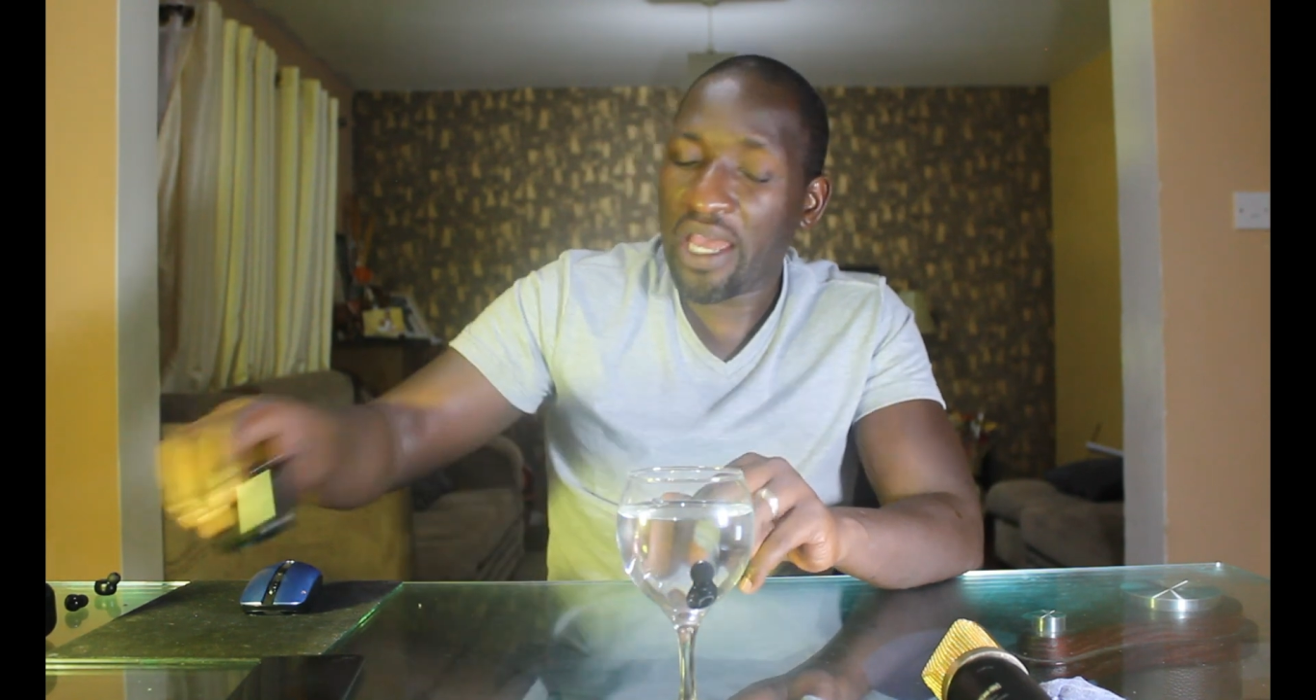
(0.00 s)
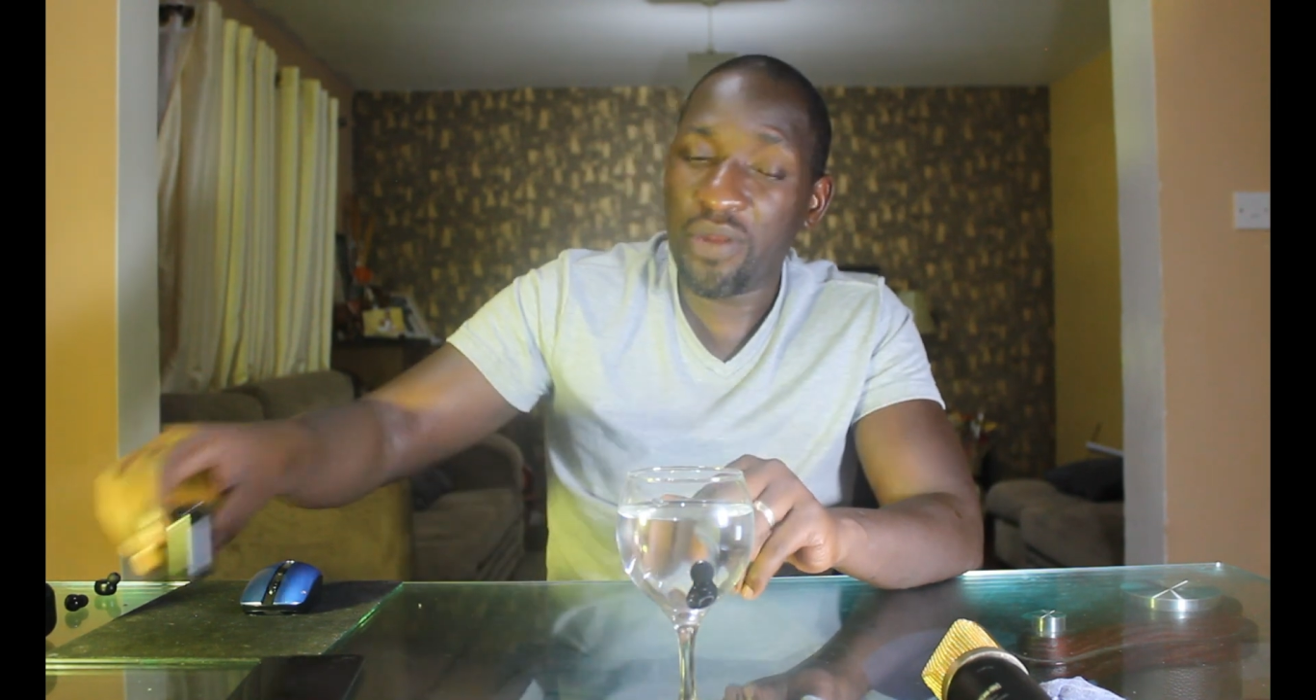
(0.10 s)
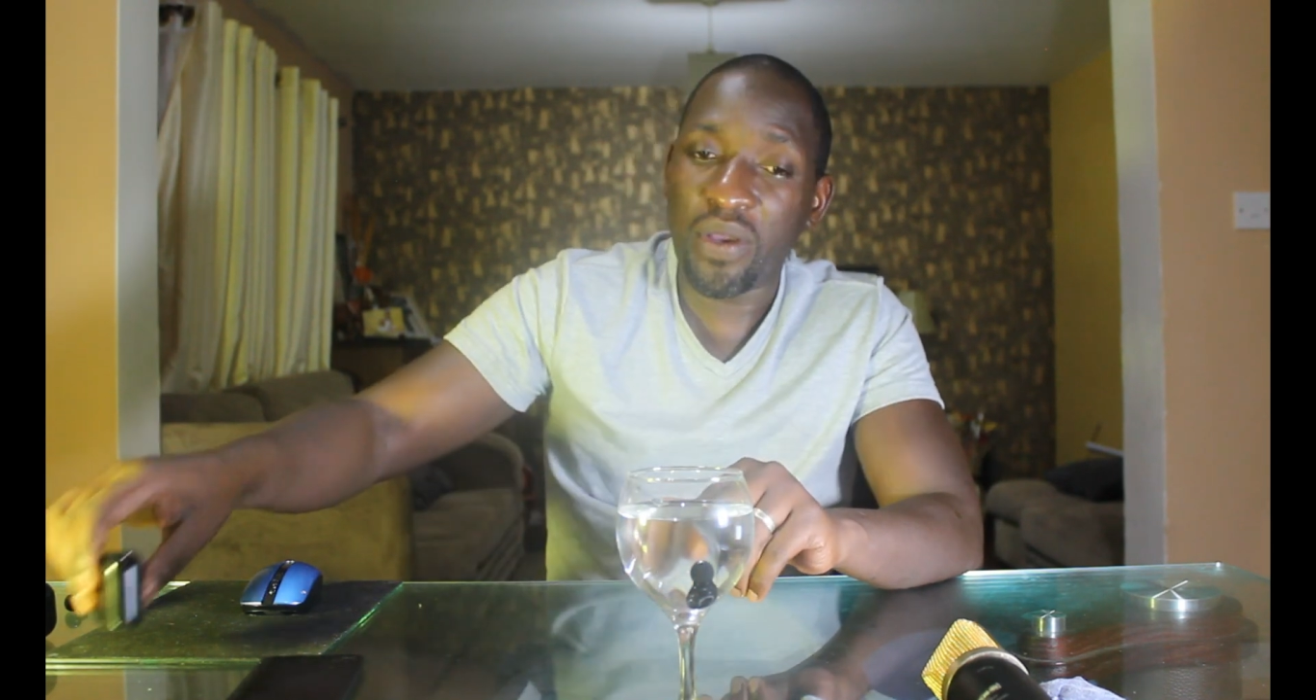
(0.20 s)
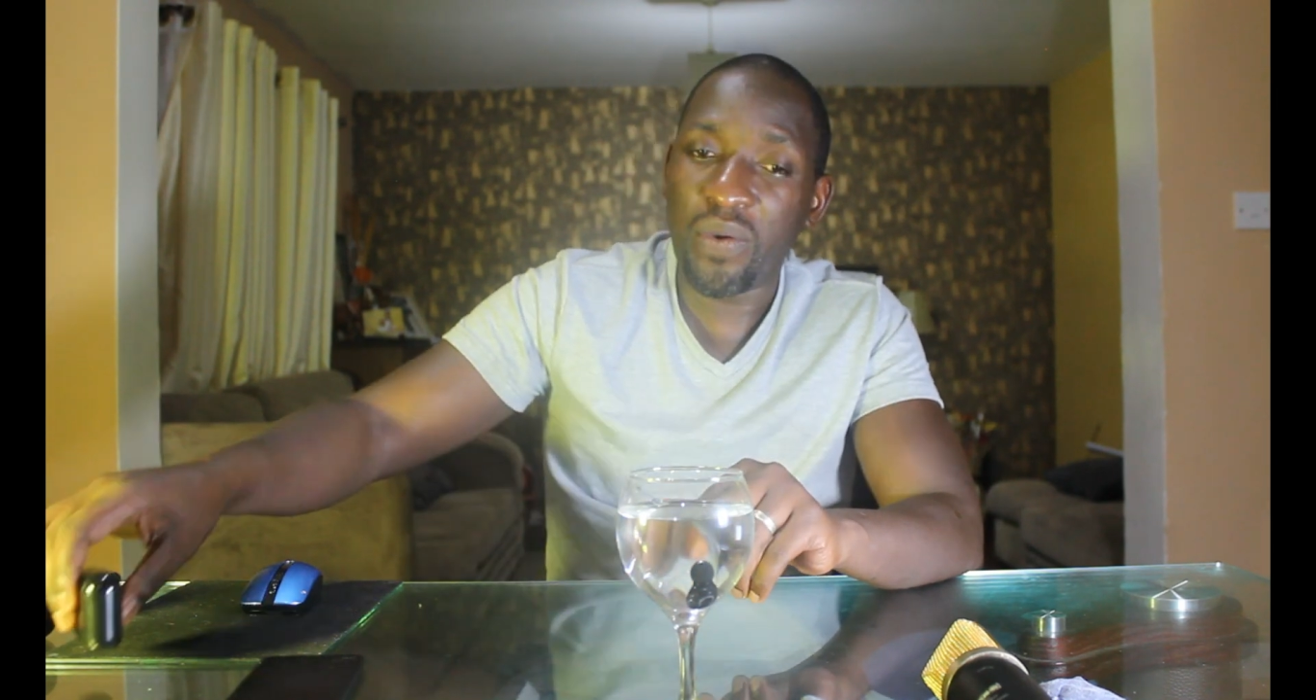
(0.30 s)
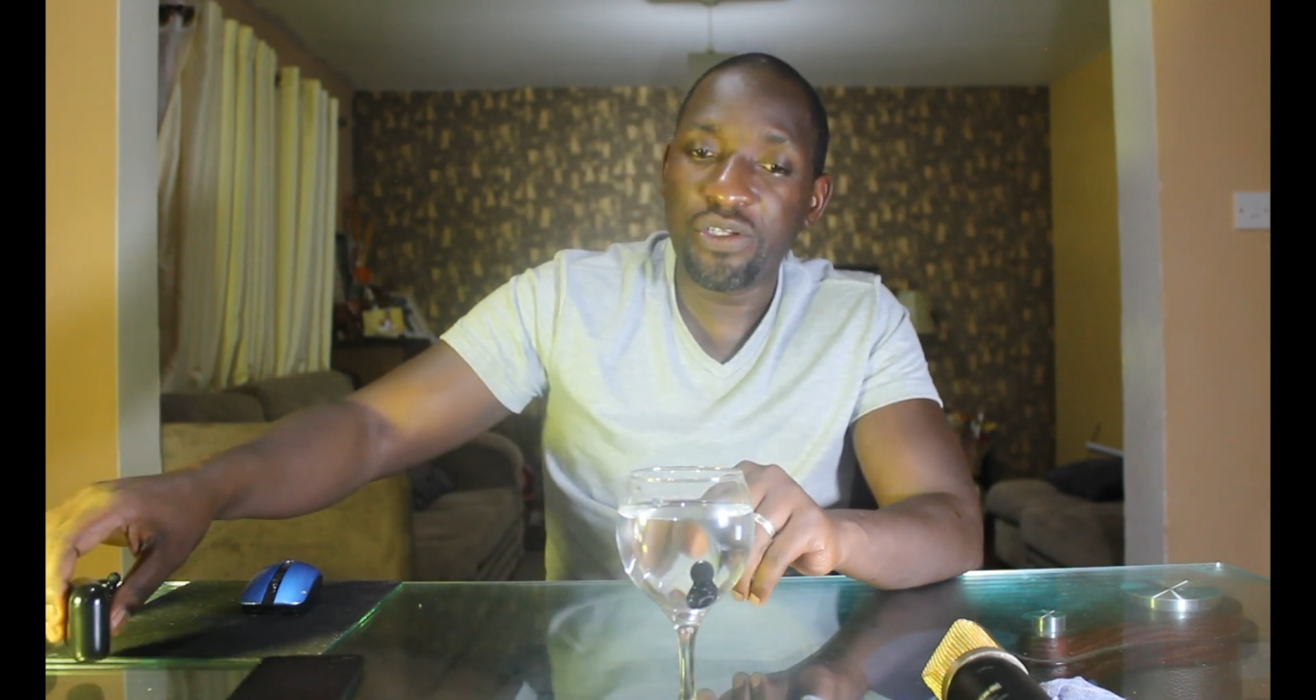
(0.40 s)

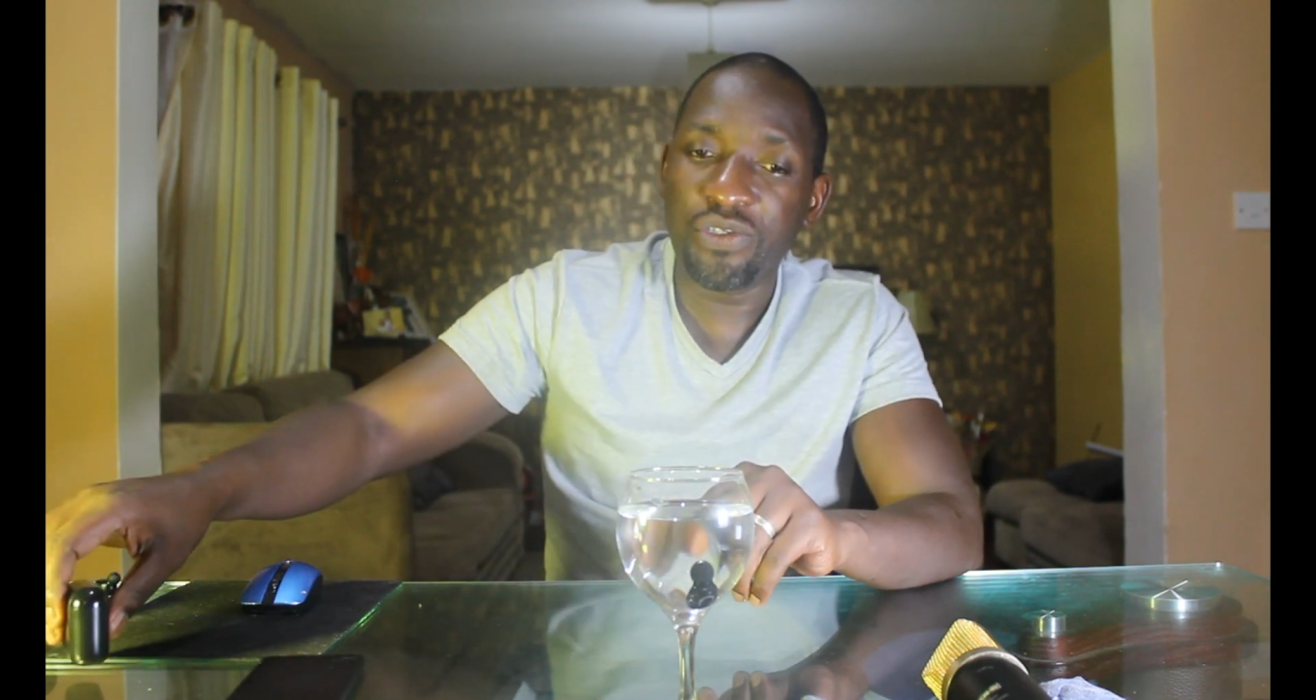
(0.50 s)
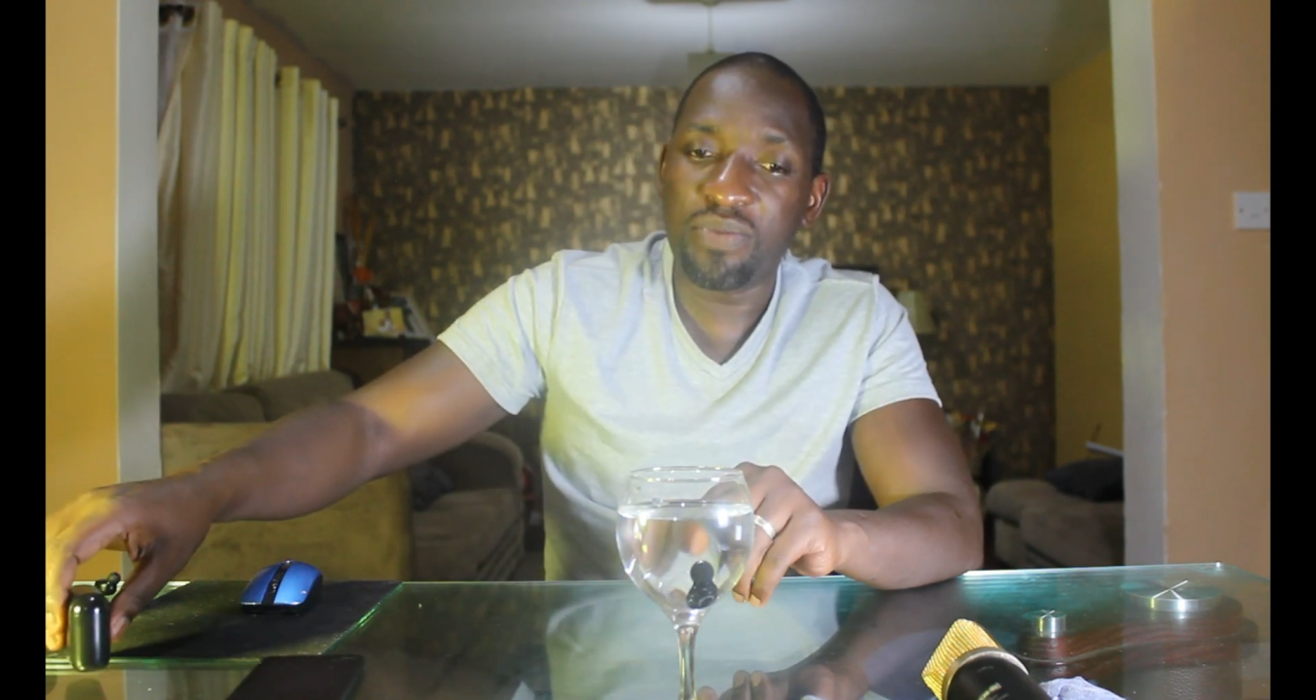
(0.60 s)
and we're going to